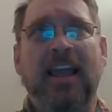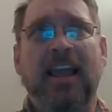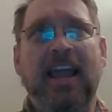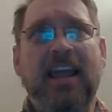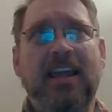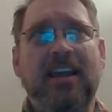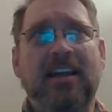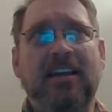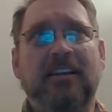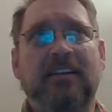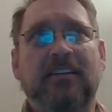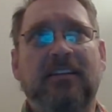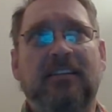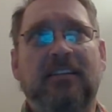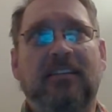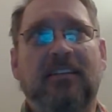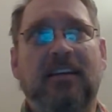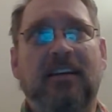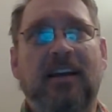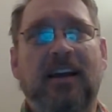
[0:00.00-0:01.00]
And
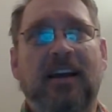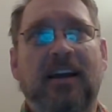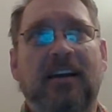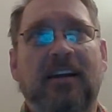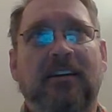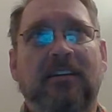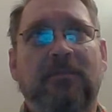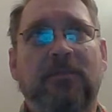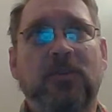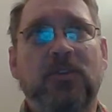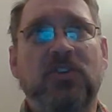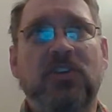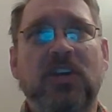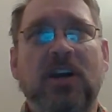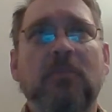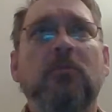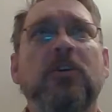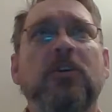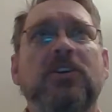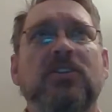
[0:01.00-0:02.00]
for
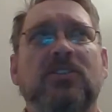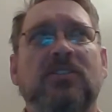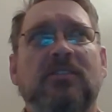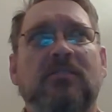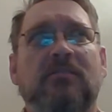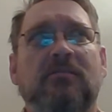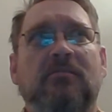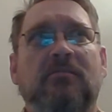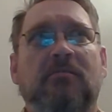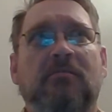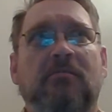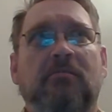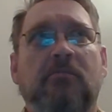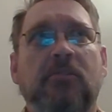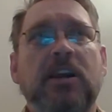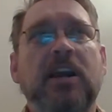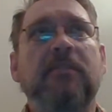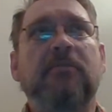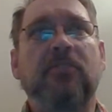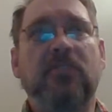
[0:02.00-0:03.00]
some reason,
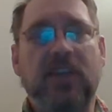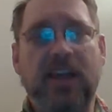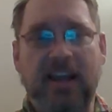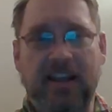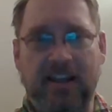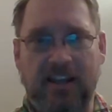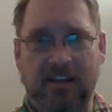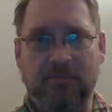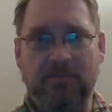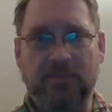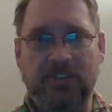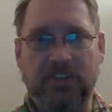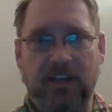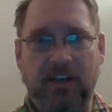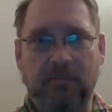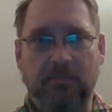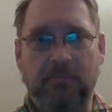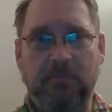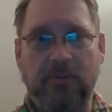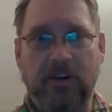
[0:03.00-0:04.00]
whenever that comes
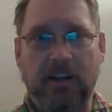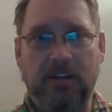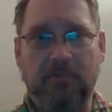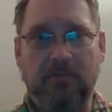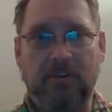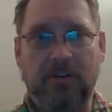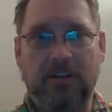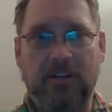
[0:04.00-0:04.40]
up, right,